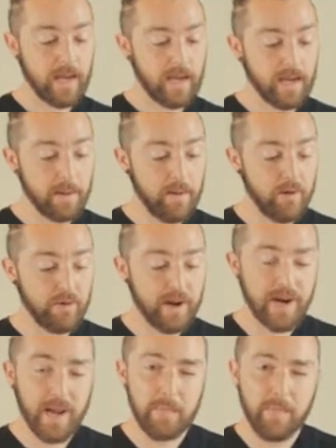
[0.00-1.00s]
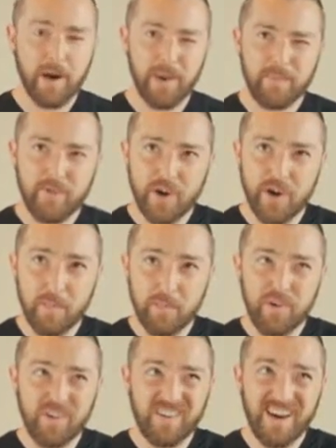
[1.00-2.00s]
I come over and I mime trying to
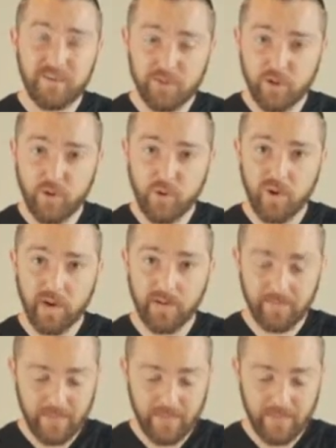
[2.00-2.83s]
pull out the coin.